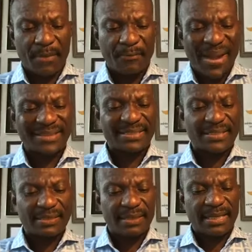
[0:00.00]

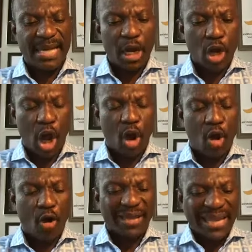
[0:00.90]
But the
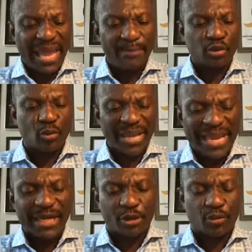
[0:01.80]
law came to
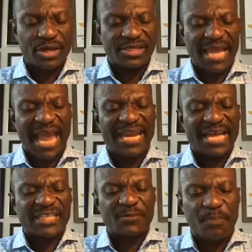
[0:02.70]
increase and
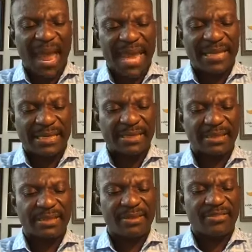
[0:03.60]
expand
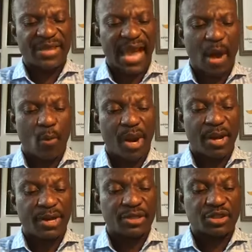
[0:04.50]
the
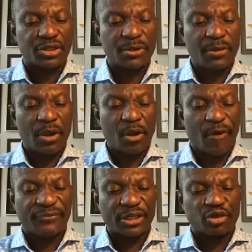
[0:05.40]
awareness
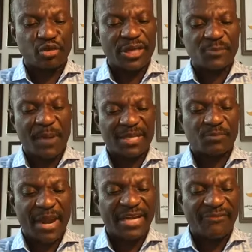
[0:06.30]
of the trespass
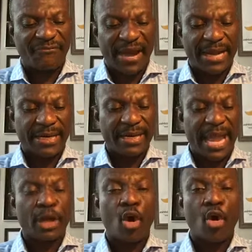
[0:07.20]
by defining
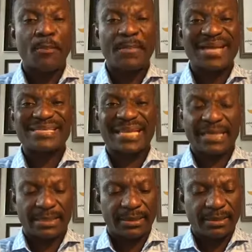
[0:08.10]
and
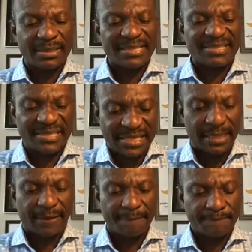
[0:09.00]
unmasking
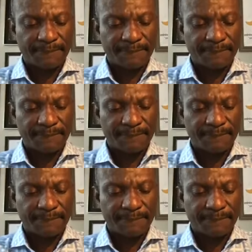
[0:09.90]
sin.